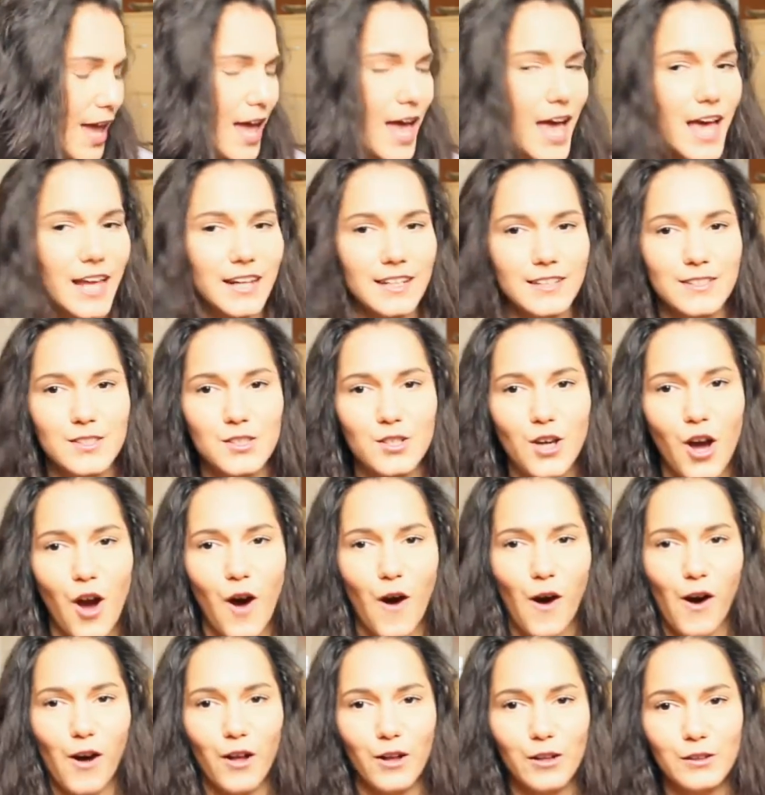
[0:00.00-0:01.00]
And it's
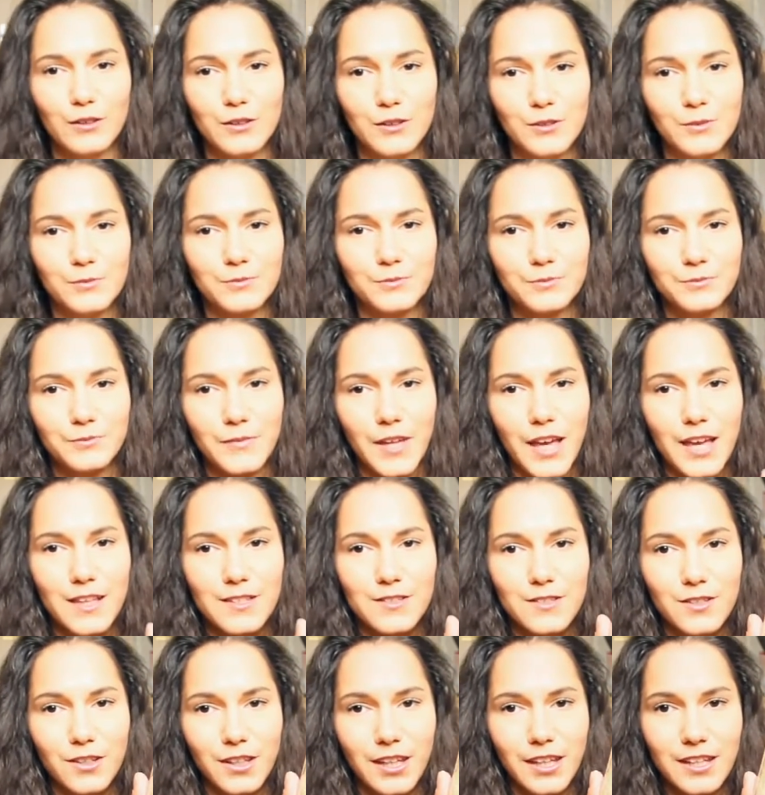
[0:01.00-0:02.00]
called,
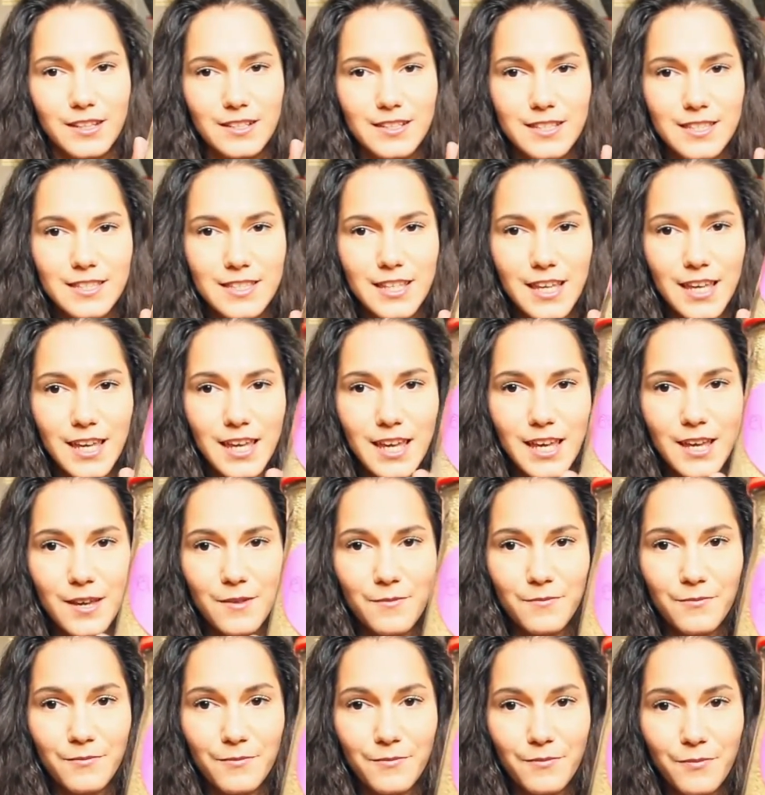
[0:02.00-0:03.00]
as you can see,
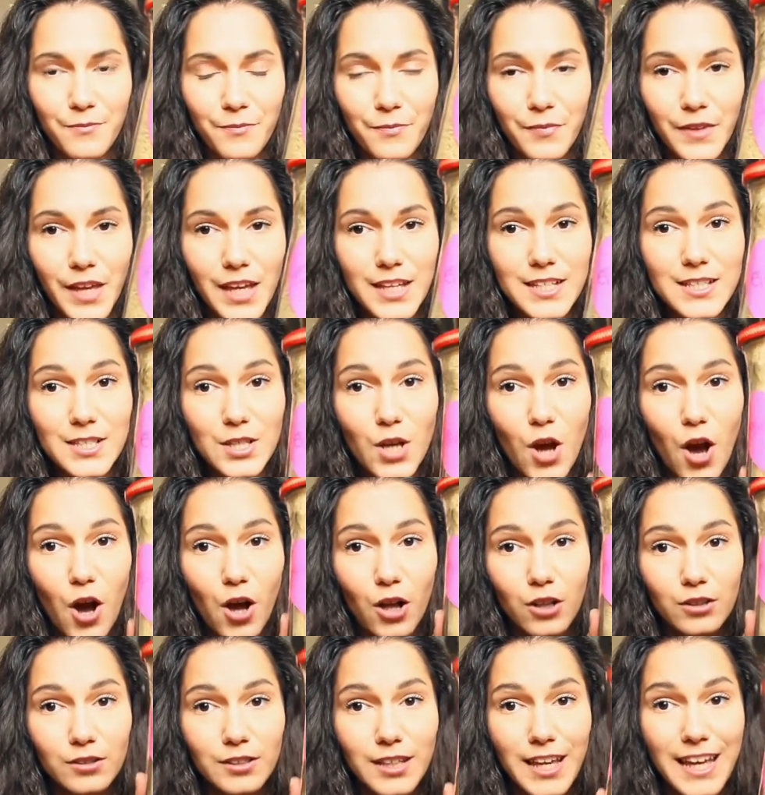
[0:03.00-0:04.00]
it's
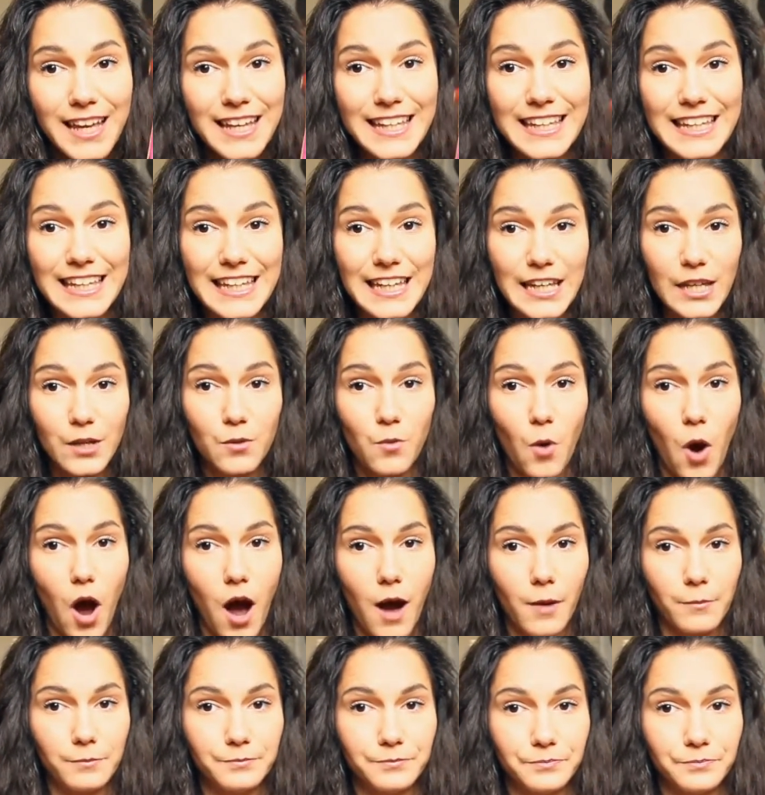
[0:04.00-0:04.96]
called quinoa.